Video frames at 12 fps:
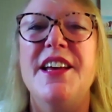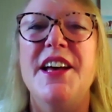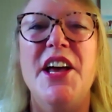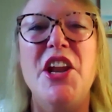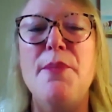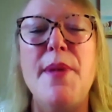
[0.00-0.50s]

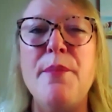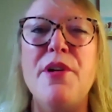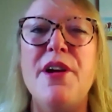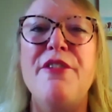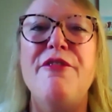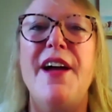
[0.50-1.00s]
And I remember
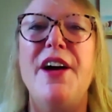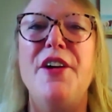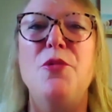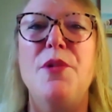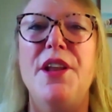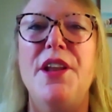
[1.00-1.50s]
I
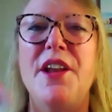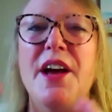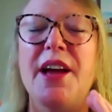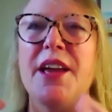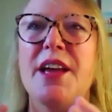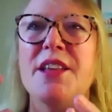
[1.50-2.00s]
found one, and
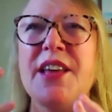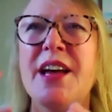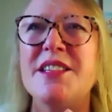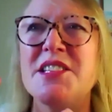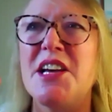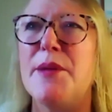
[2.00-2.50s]
I, at
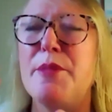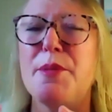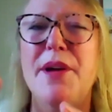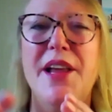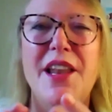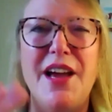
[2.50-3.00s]
that time in
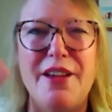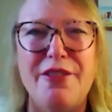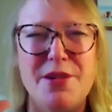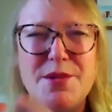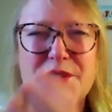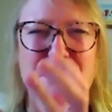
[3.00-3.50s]
my life,
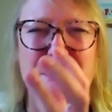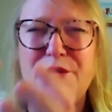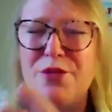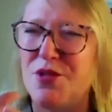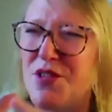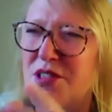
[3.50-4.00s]
I was going
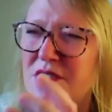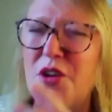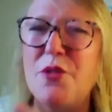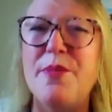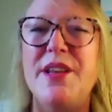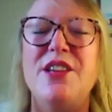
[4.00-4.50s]
through so
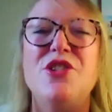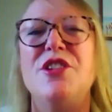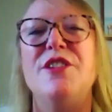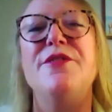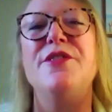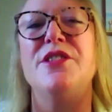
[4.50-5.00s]
many
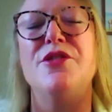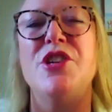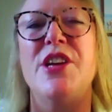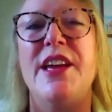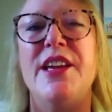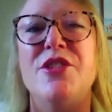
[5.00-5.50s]
shifts and
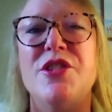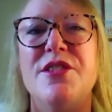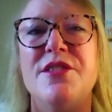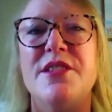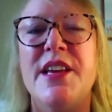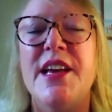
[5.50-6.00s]
changes.